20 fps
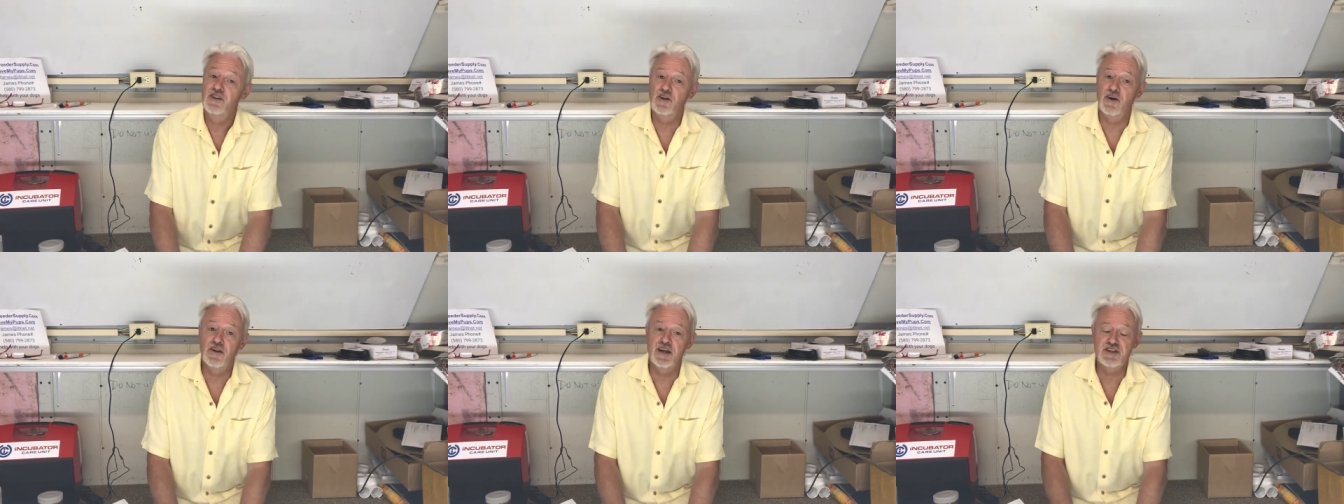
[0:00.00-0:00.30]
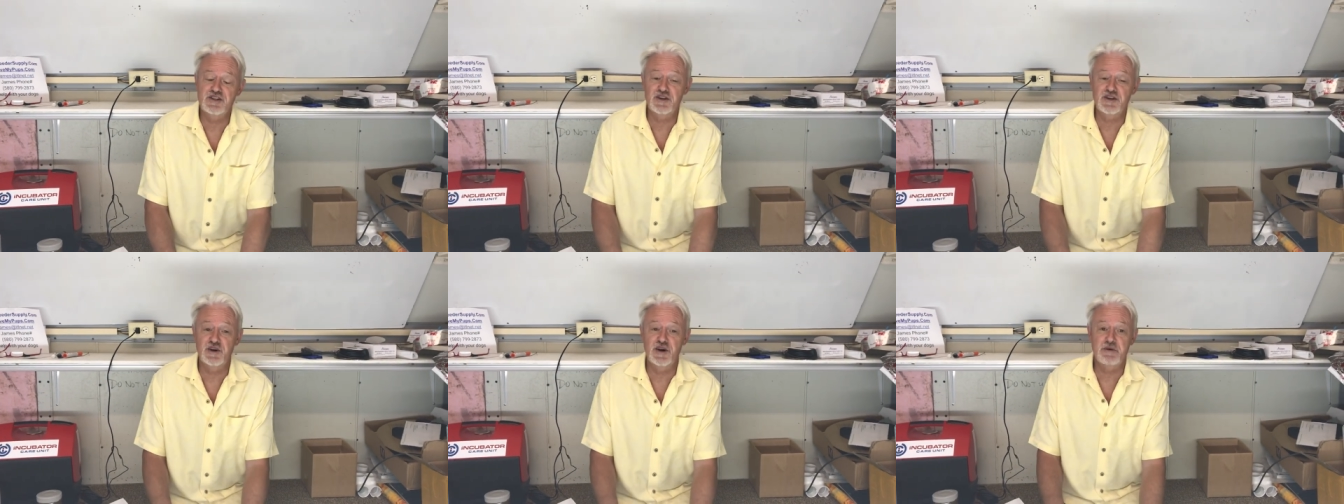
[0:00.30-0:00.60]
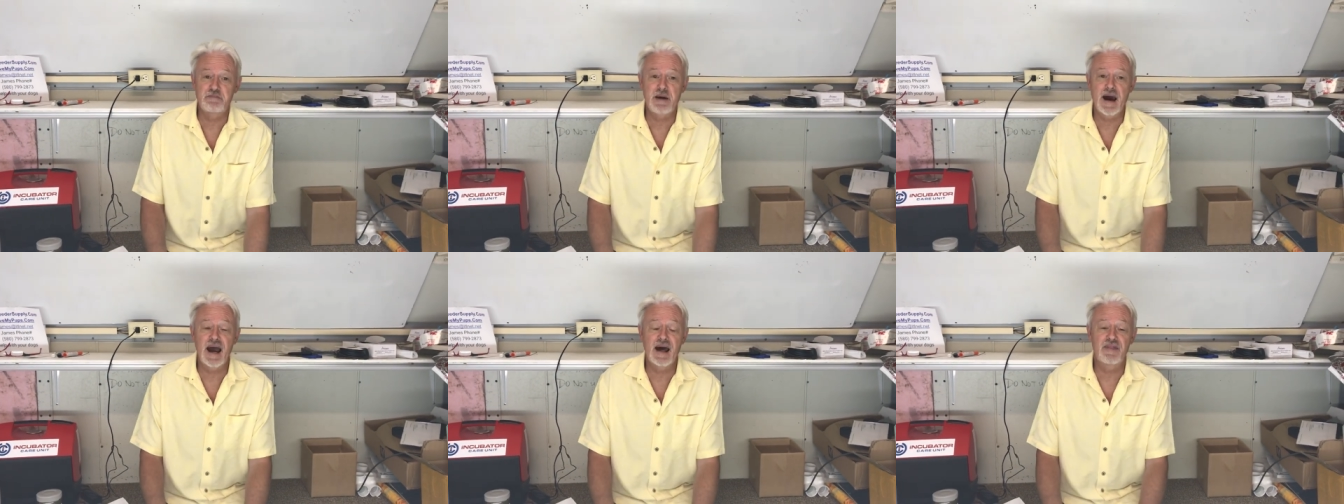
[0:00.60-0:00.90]
Not
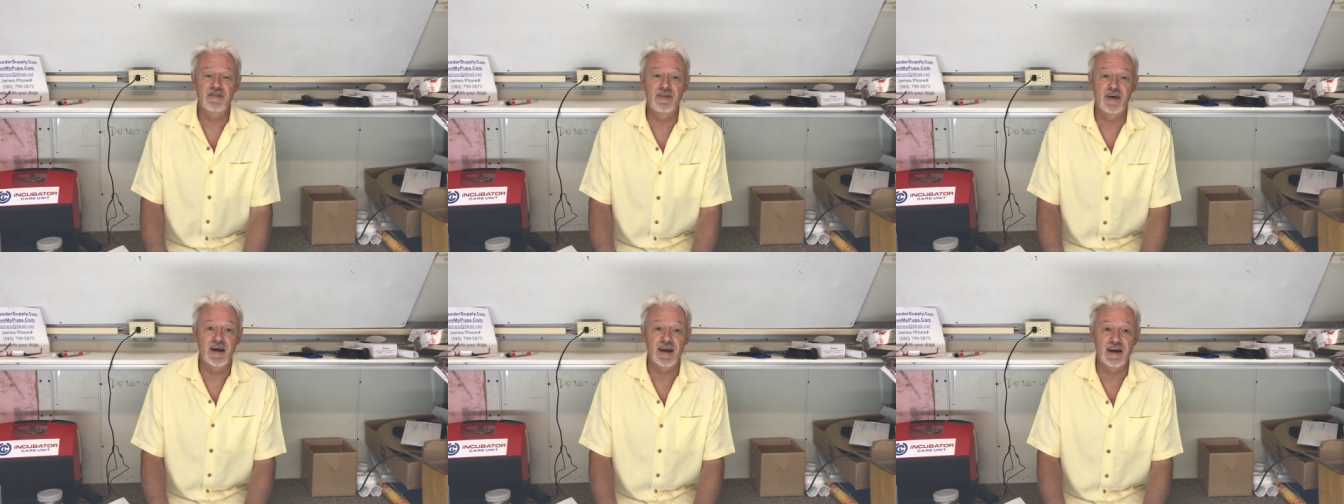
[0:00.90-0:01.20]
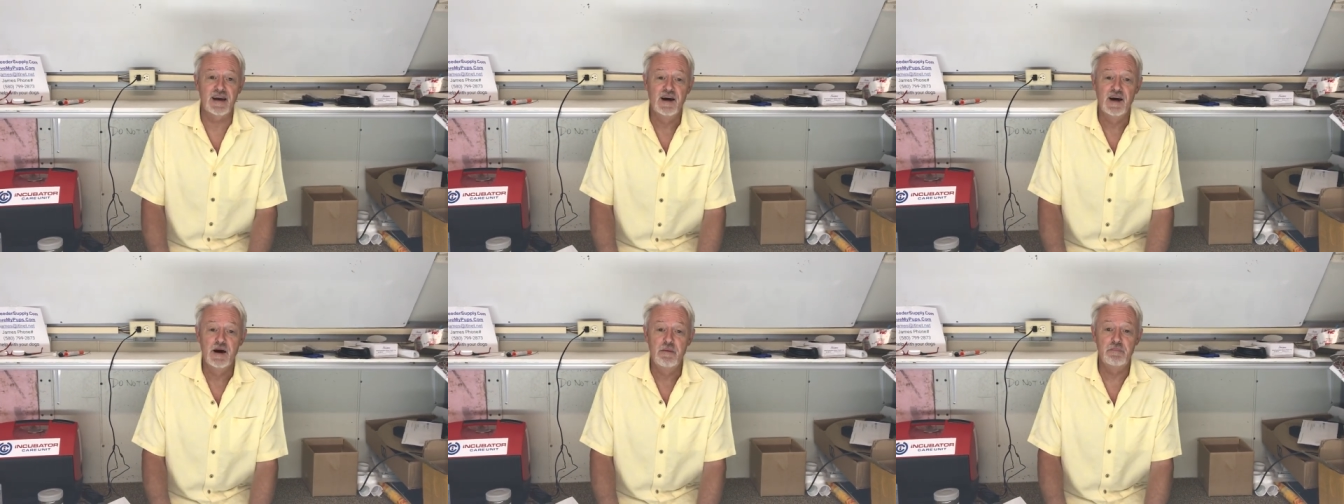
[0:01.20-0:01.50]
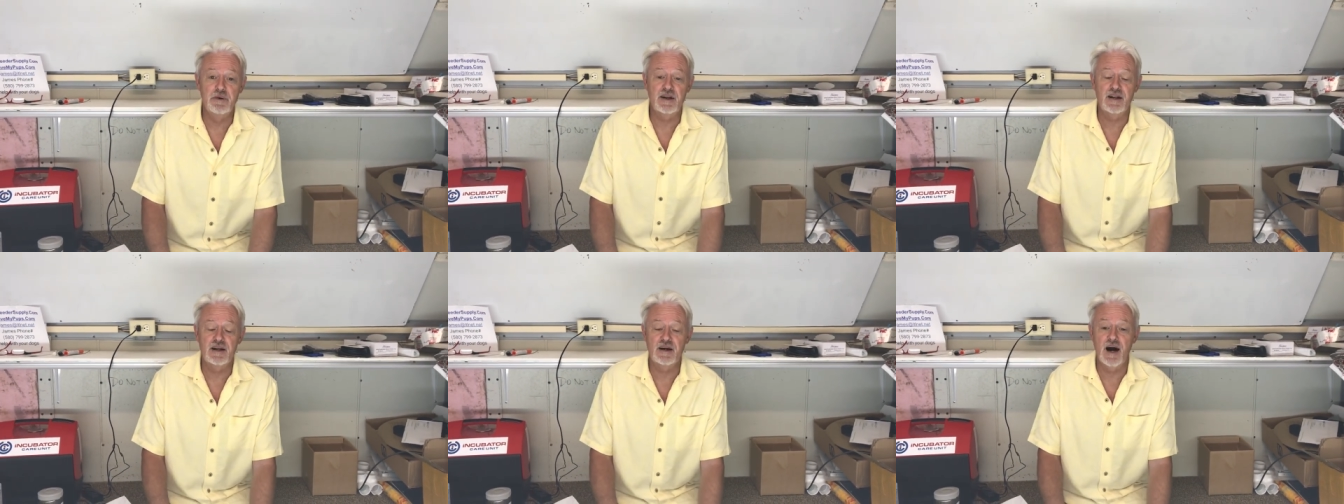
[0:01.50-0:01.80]
necessarily a bad thing,
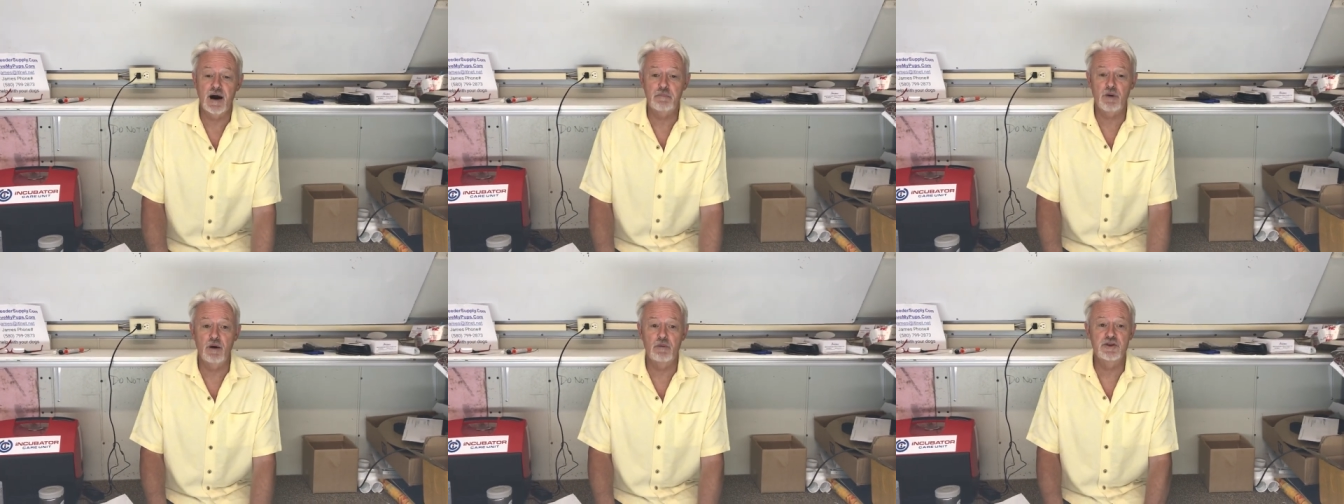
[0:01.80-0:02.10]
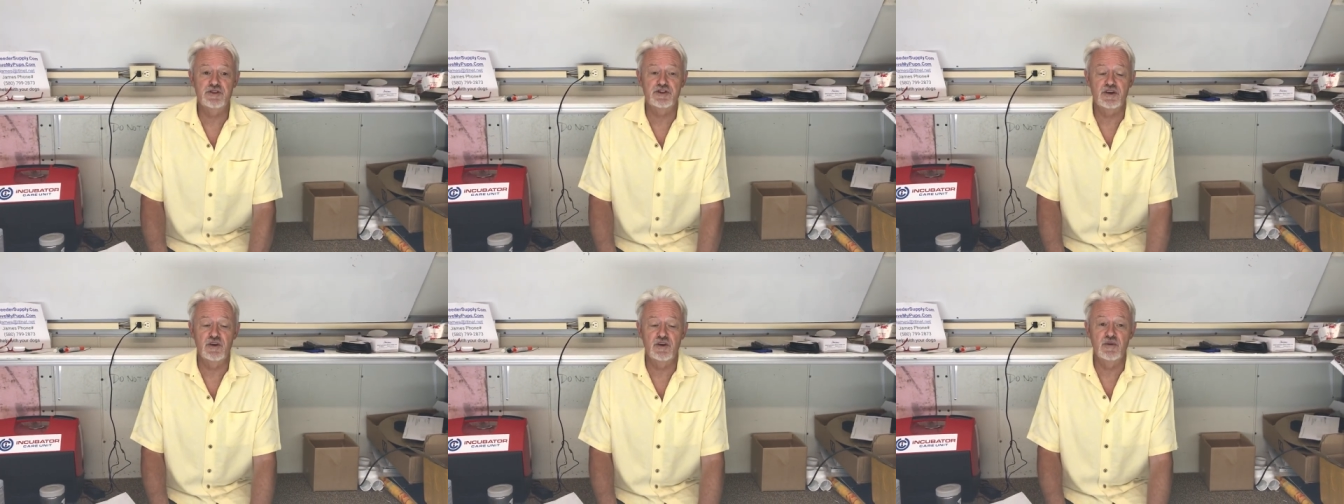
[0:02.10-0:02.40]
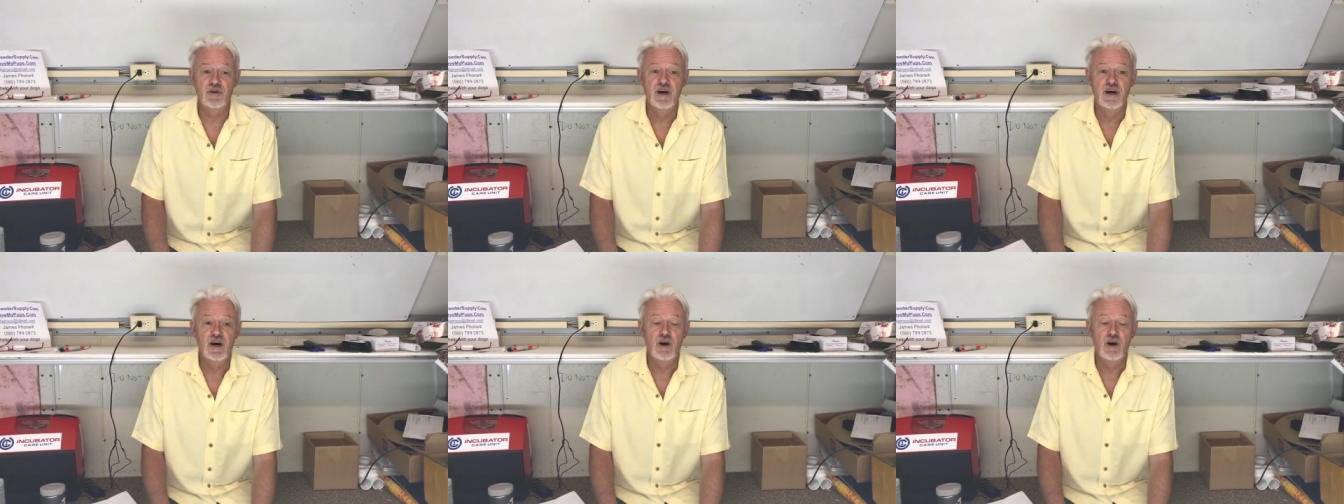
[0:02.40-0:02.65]
but I promise you,